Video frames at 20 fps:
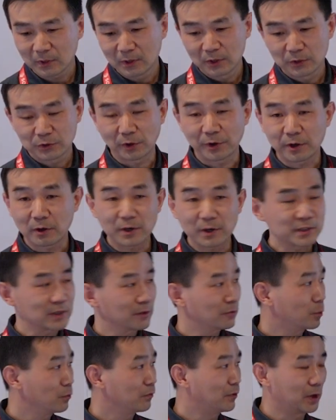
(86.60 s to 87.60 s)
So here is a
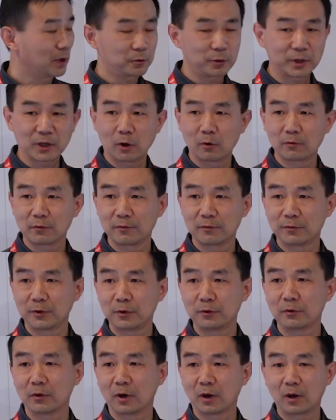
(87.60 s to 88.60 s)
very quick
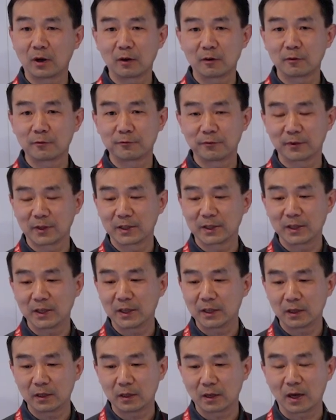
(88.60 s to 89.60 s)
overview of
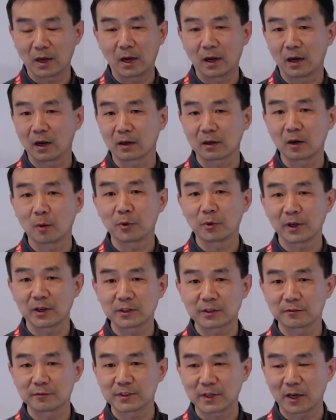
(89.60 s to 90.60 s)
the
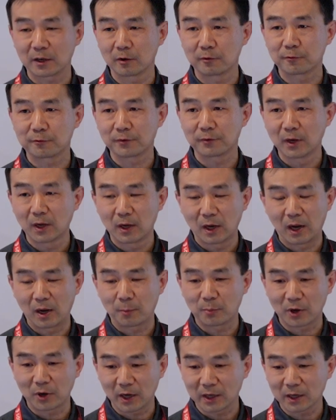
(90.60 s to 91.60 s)
comprehensive set of
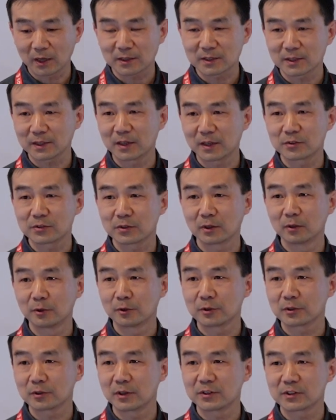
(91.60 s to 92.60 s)
products and
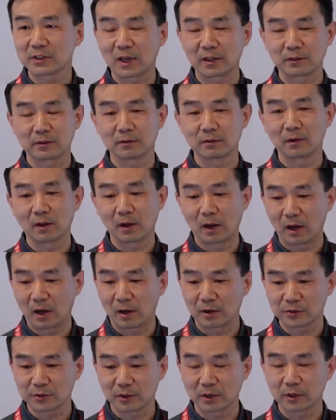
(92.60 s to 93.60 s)
solutions that
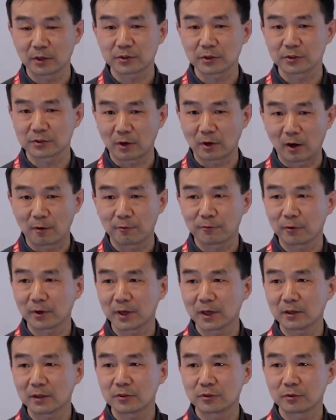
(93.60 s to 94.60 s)
Sonatus is
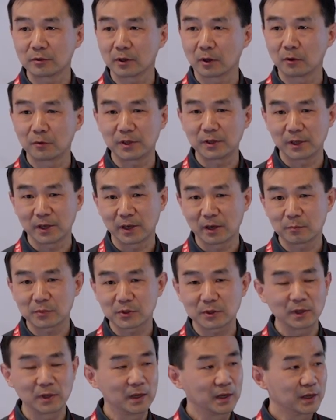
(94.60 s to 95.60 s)
offering to the
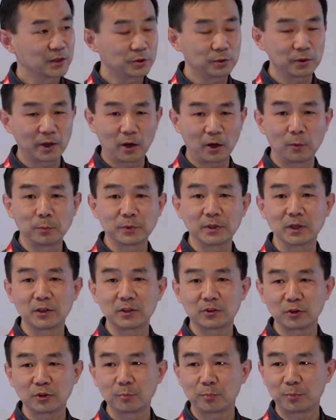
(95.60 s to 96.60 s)
OEMs to help
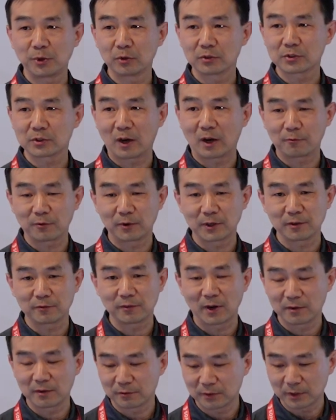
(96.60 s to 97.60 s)
them to build
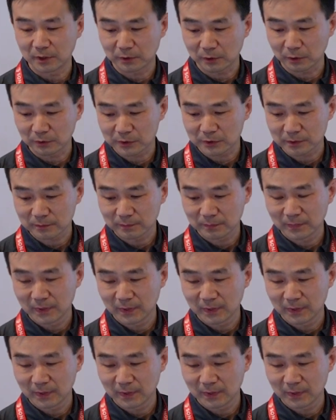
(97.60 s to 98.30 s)
software-defined vehicles.